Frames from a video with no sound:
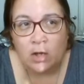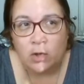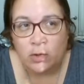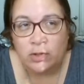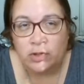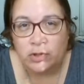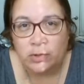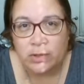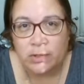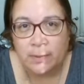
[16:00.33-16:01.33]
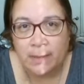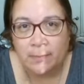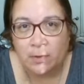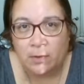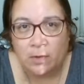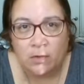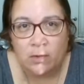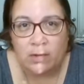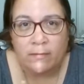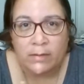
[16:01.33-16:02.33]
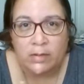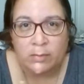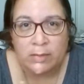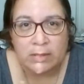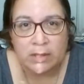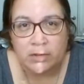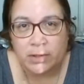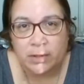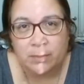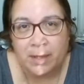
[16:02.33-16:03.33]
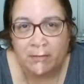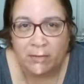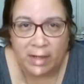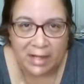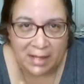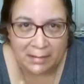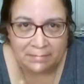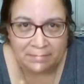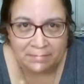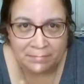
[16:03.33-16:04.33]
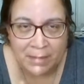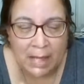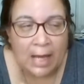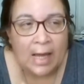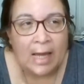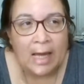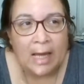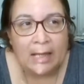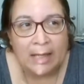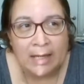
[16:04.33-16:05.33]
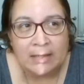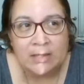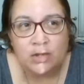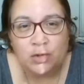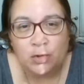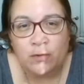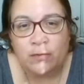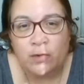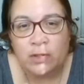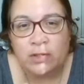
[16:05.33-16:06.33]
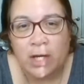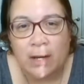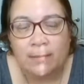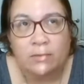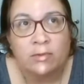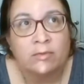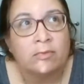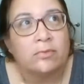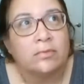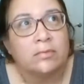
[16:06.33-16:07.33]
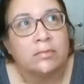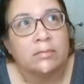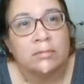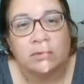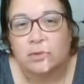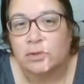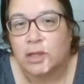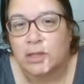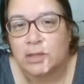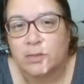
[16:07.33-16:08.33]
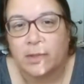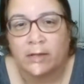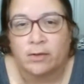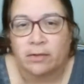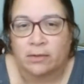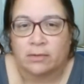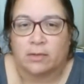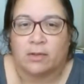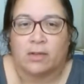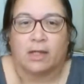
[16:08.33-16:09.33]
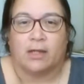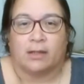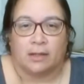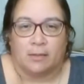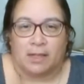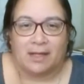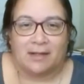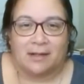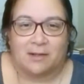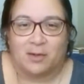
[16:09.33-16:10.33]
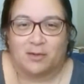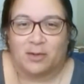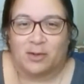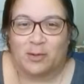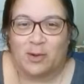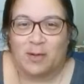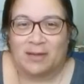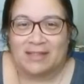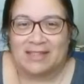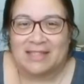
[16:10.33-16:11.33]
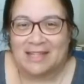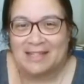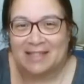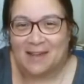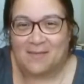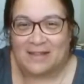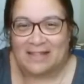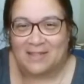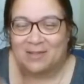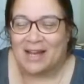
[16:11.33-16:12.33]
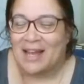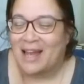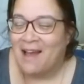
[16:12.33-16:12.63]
Good insurance people go to a convention once a year and they don't pay for anything. That's true for top. Ooh, that's weird. Okay, let me get a little further away because the sun's coming this way.